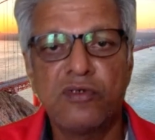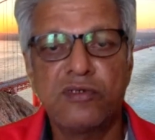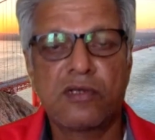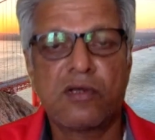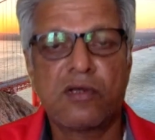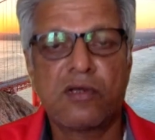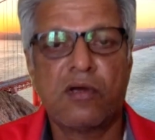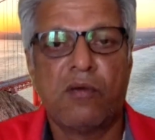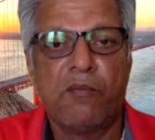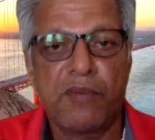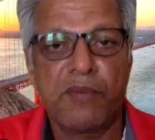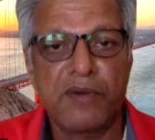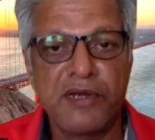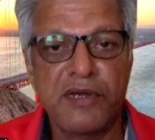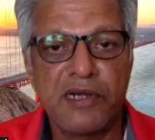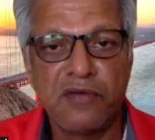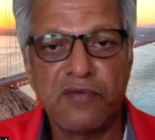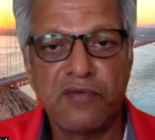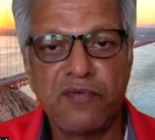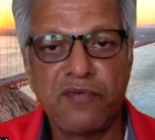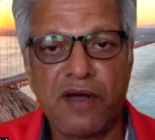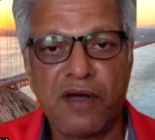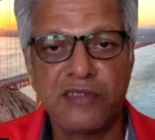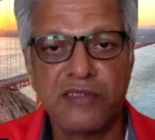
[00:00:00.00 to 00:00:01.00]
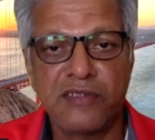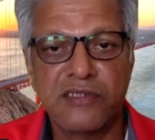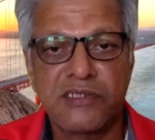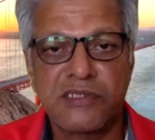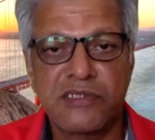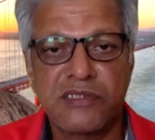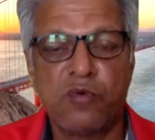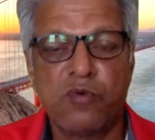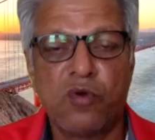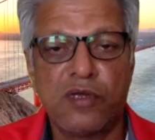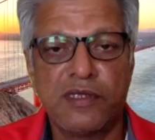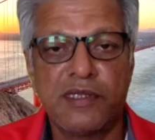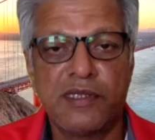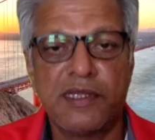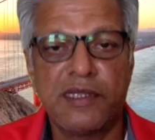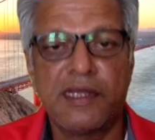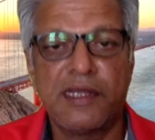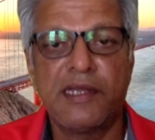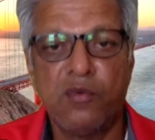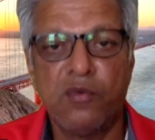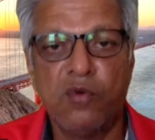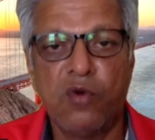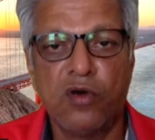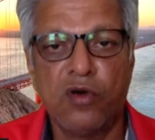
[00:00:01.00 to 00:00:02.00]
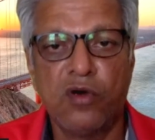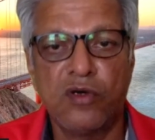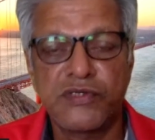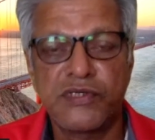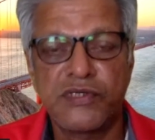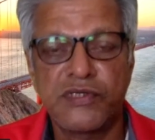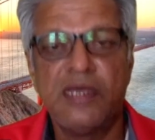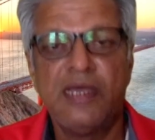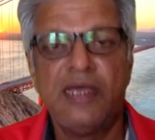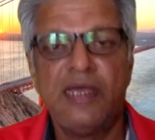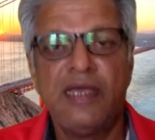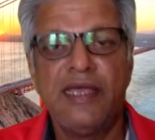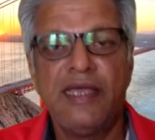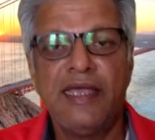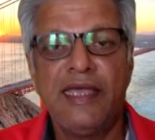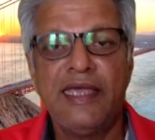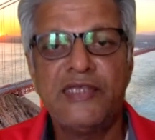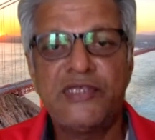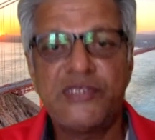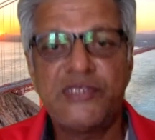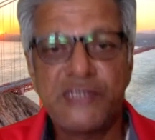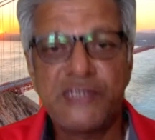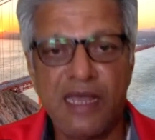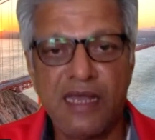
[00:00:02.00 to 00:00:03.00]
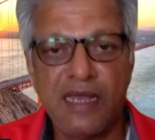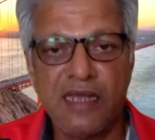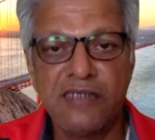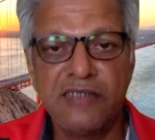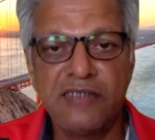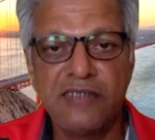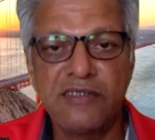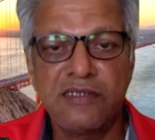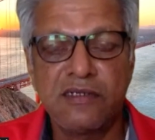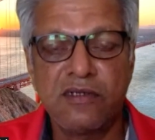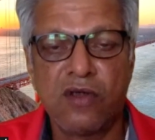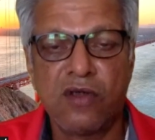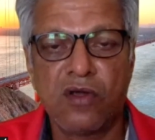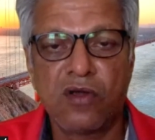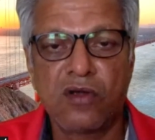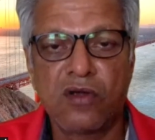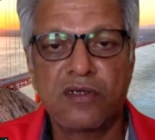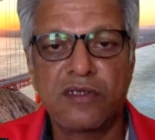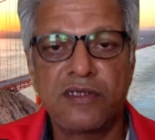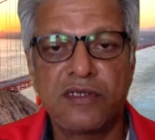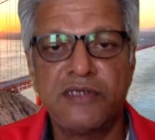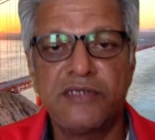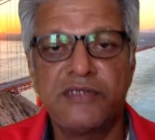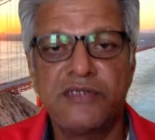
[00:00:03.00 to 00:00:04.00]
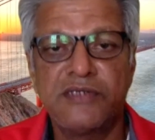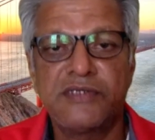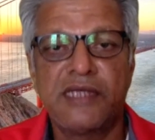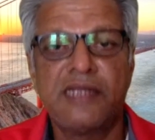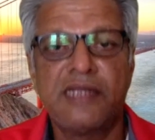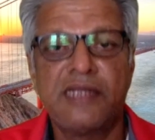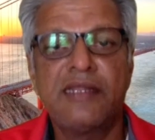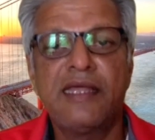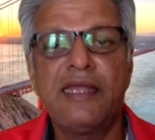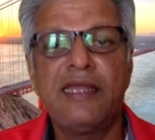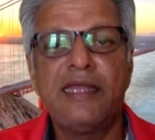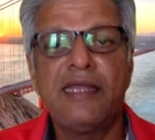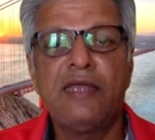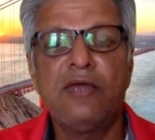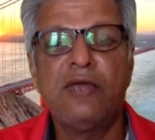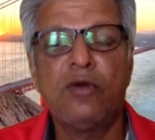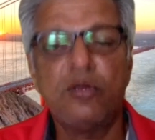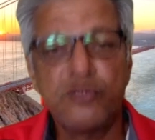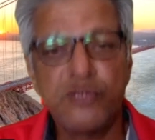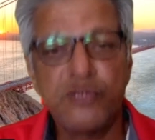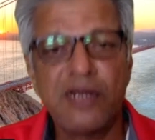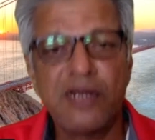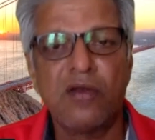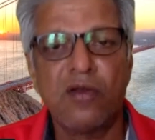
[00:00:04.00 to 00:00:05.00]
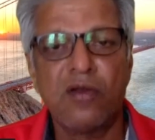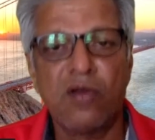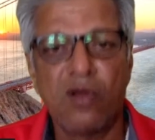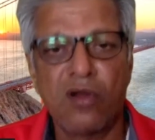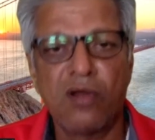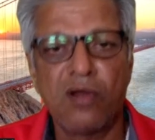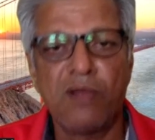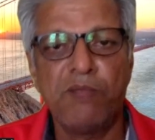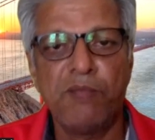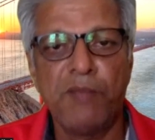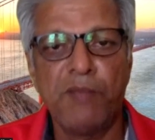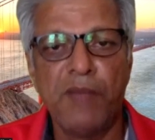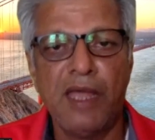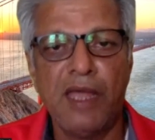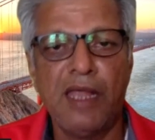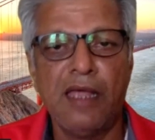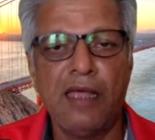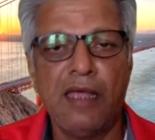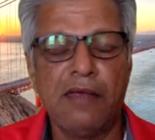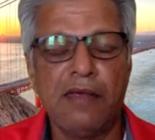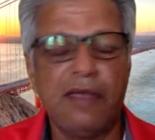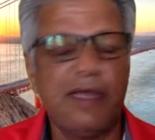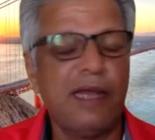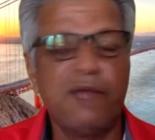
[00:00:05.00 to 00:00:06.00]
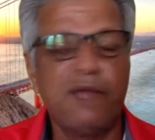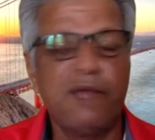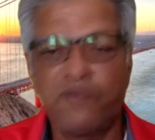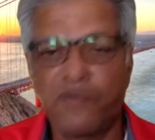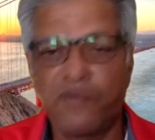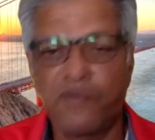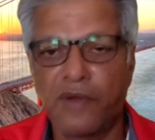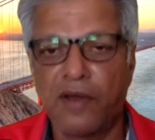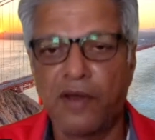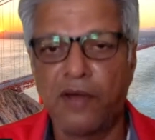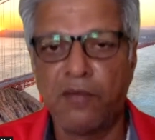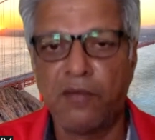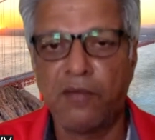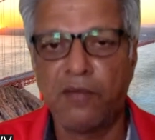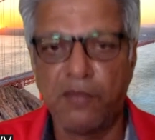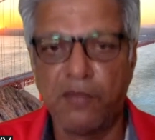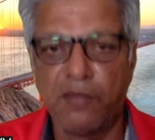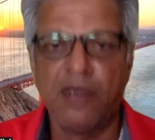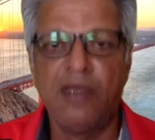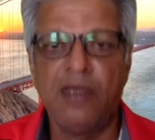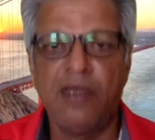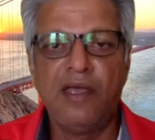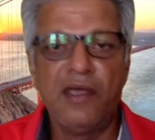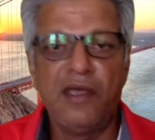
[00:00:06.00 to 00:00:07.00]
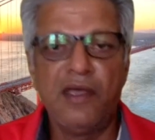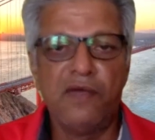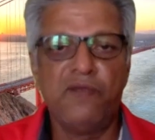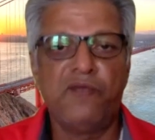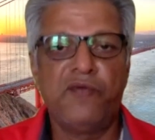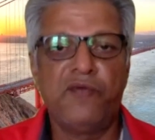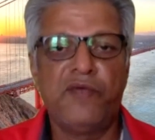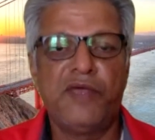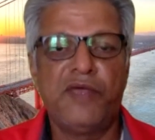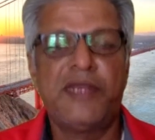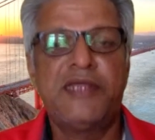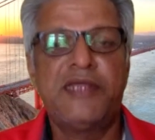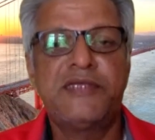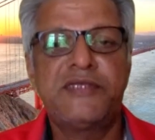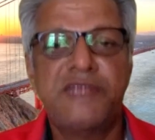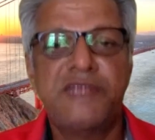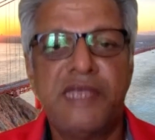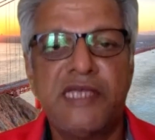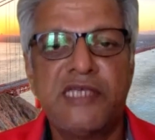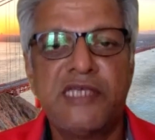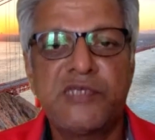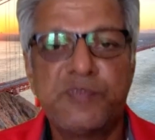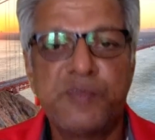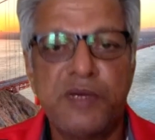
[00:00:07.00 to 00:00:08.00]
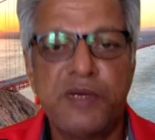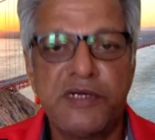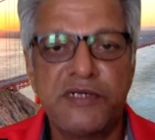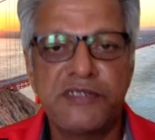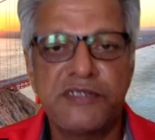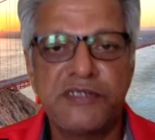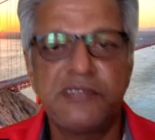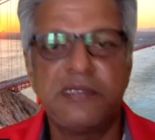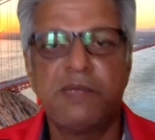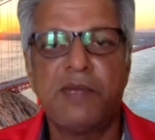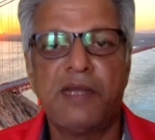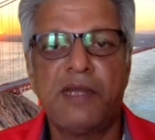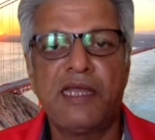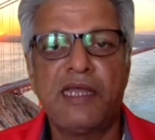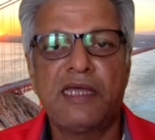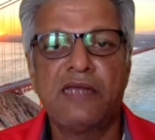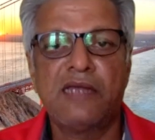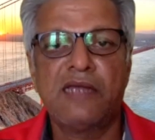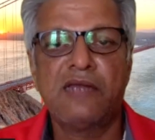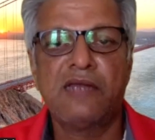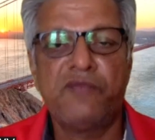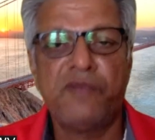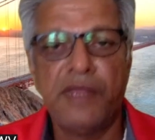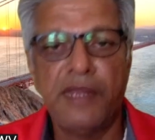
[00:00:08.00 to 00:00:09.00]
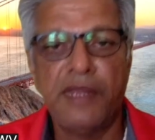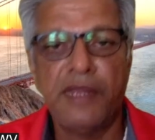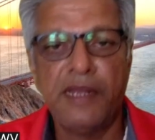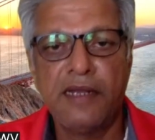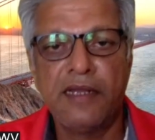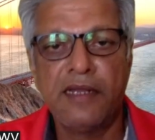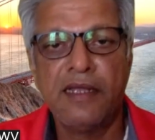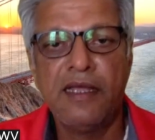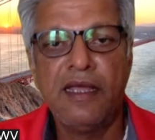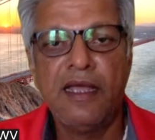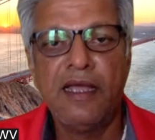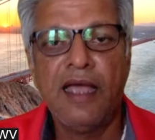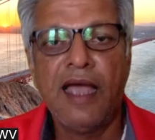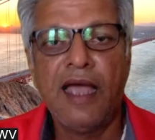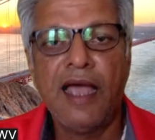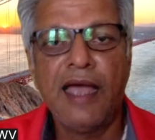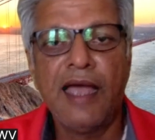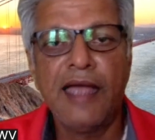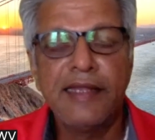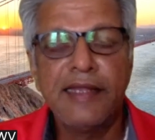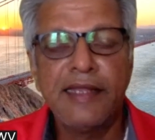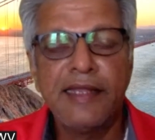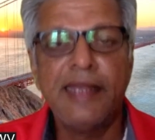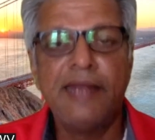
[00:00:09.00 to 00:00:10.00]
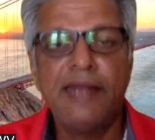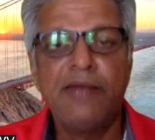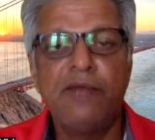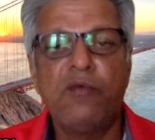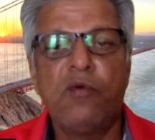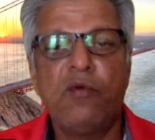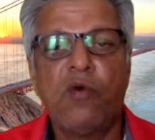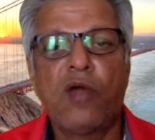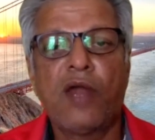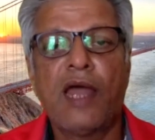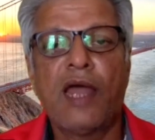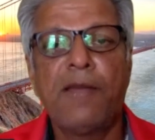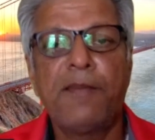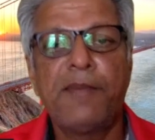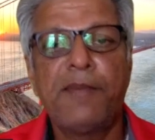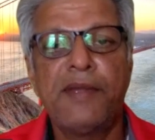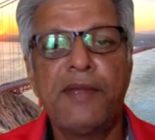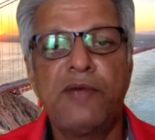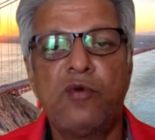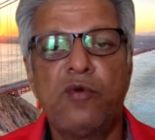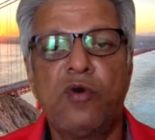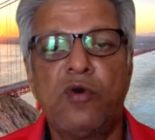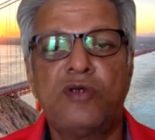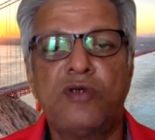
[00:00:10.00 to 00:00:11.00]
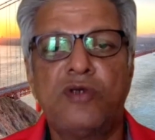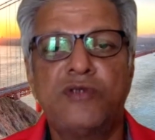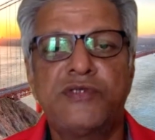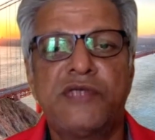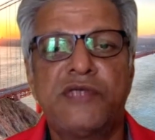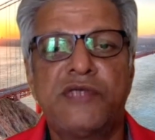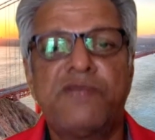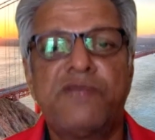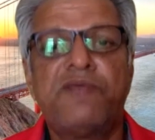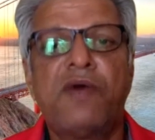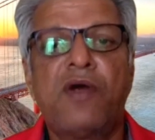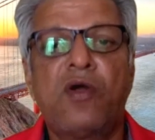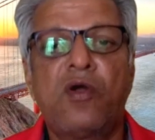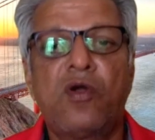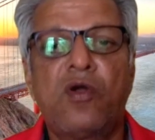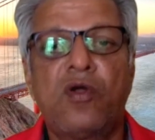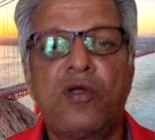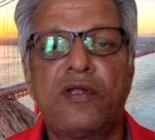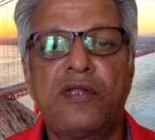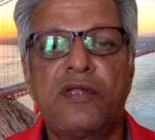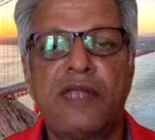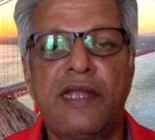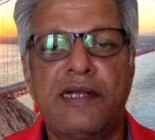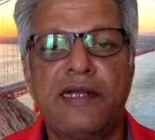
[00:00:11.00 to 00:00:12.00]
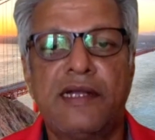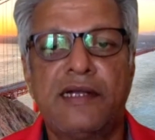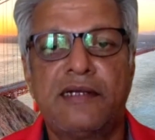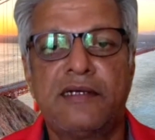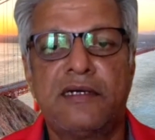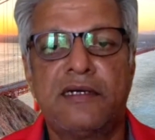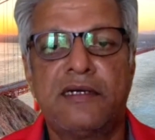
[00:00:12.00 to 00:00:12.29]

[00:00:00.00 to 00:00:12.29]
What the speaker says: the competitive fast bowler that he was. He challenged the doctors, and then he also had a lot of help from various experts in the medical field. And then what happened was they found out that